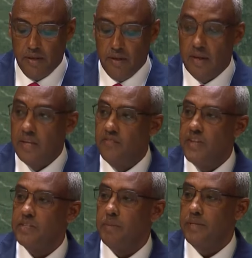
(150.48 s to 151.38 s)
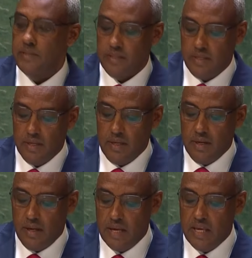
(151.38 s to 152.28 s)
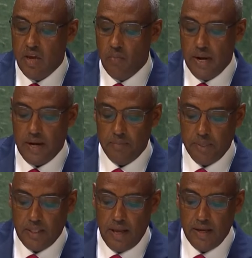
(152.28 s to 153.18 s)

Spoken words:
Investment in human capital